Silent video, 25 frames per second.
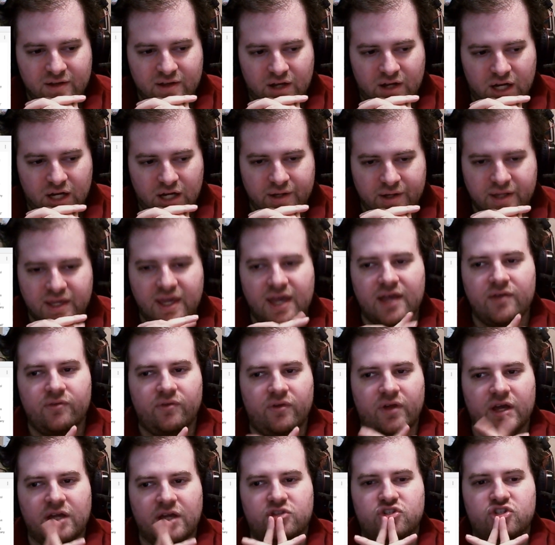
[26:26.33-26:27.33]
Again,
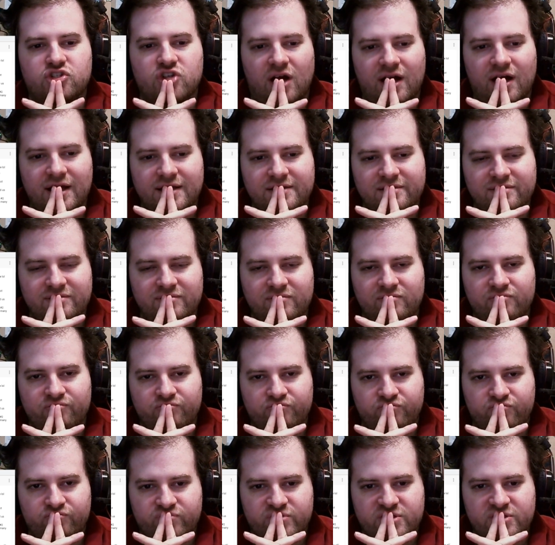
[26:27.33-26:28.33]
like John
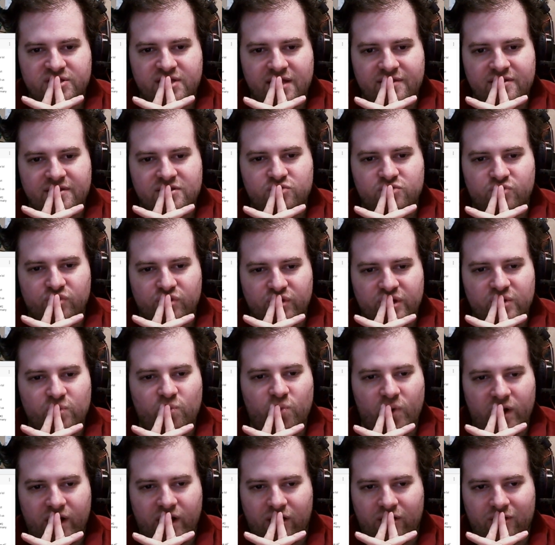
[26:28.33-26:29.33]
said this really
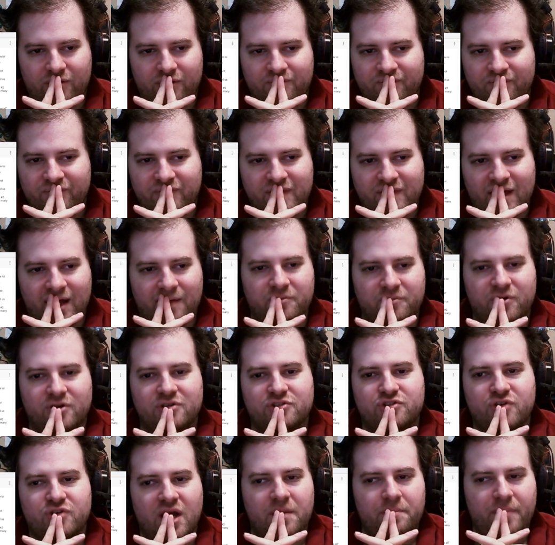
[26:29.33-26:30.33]
well, I'm
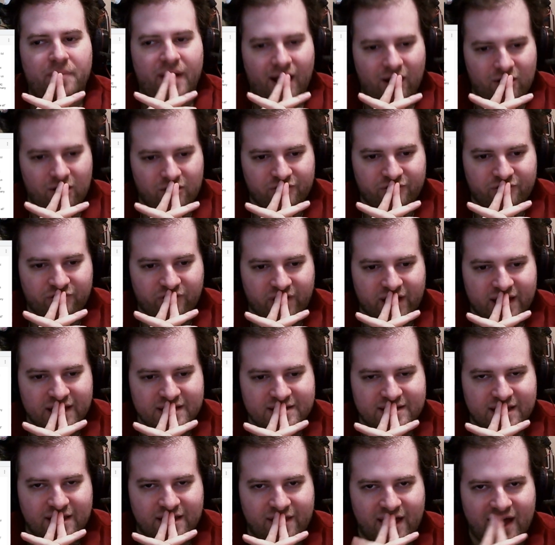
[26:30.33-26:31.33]
going to try and
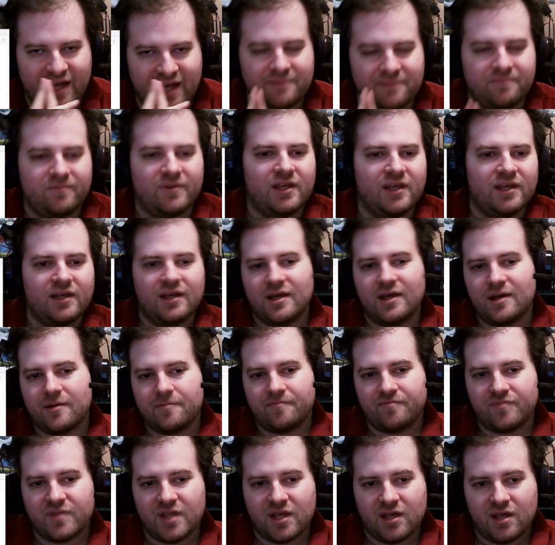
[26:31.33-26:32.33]
paraphrase it, that
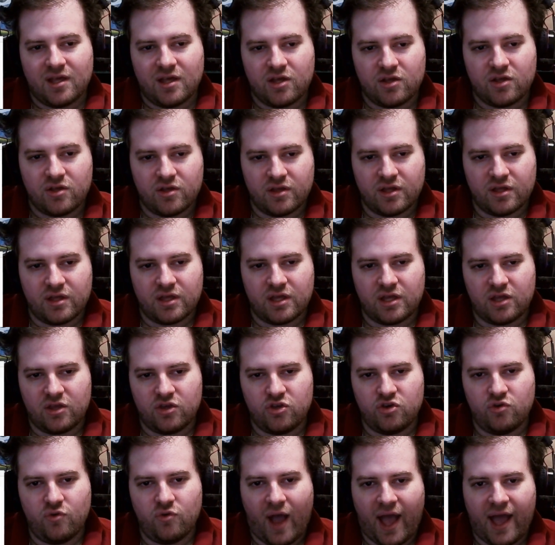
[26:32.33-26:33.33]

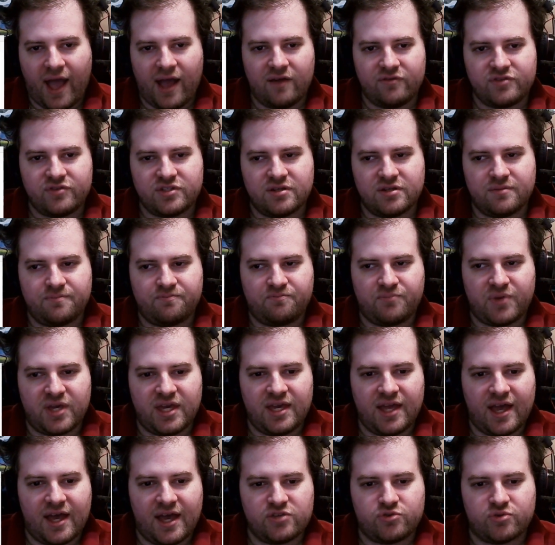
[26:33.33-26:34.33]
you have to
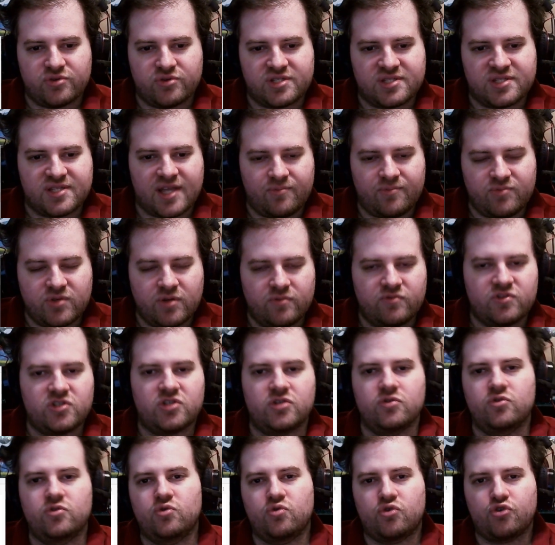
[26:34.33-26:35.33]
be as receptive
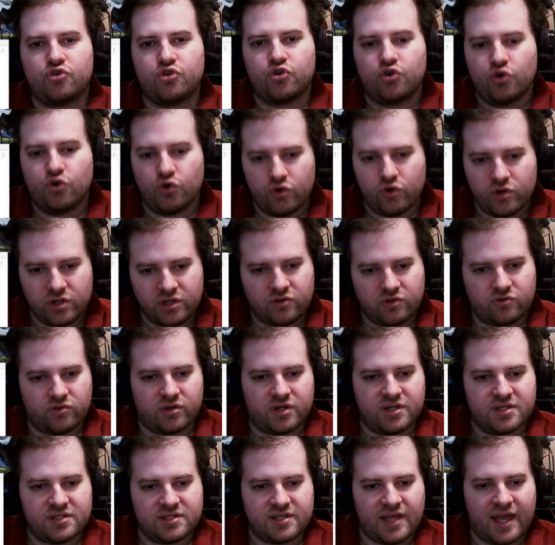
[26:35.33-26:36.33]
to good
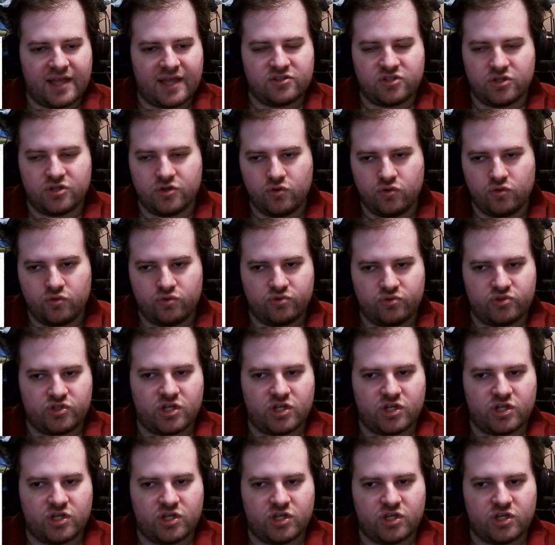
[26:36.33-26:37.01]
praise or